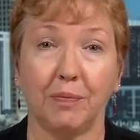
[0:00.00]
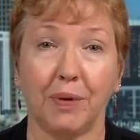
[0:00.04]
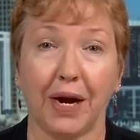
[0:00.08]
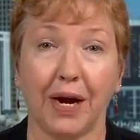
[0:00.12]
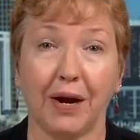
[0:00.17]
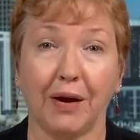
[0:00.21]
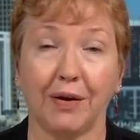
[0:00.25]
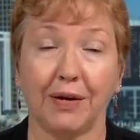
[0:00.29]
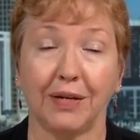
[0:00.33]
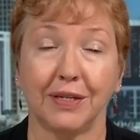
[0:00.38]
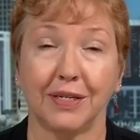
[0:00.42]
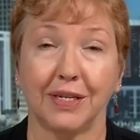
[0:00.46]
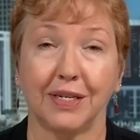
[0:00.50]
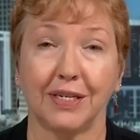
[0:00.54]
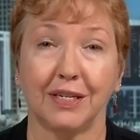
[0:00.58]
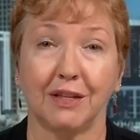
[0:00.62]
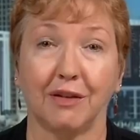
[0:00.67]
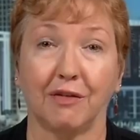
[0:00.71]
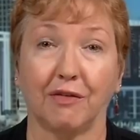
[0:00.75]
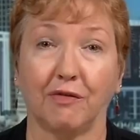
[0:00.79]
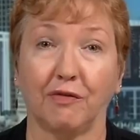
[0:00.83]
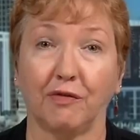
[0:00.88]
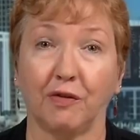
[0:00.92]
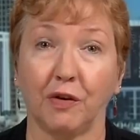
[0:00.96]
parents is
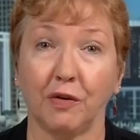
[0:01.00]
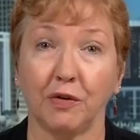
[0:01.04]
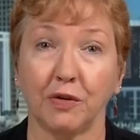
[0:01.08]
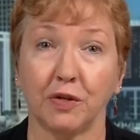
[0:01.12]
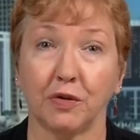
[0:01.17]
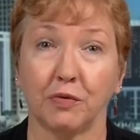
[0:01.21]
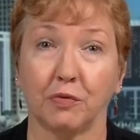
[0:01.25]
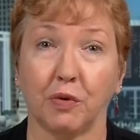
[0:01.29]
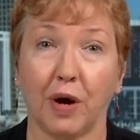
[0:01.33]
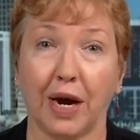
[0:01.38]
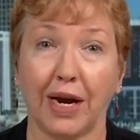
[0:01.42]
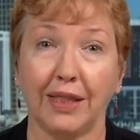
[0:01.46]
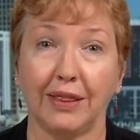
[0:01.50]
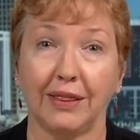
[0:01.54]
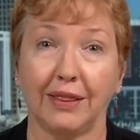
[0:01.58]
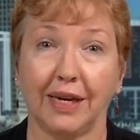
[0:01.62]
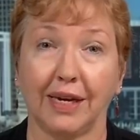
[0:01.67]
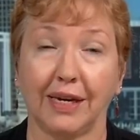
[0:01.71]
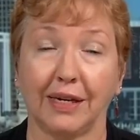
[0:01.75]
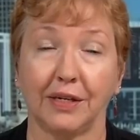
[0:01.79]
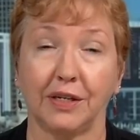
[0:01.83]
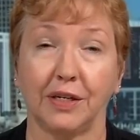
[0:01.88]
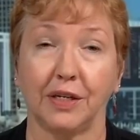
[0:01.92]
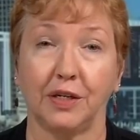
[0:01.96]
the first right
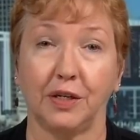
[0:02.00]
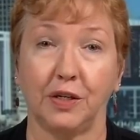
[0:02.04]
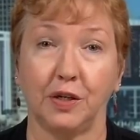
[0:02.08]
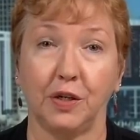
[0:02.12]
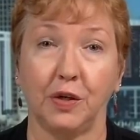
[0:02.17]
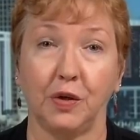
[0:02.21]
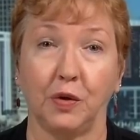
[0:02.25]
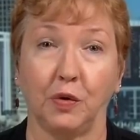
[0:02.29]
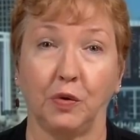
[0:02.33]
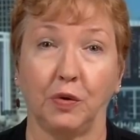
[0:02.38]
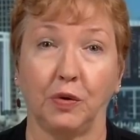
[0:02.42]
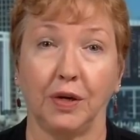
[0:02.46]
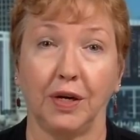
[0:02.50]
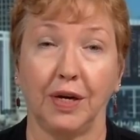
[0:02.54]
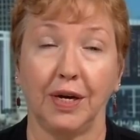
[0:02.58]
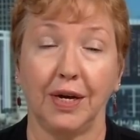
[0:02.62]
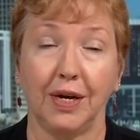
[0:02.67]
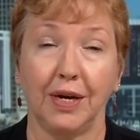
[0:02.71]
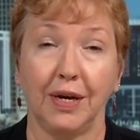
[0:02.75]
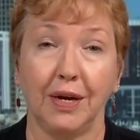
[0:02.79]
thing to do.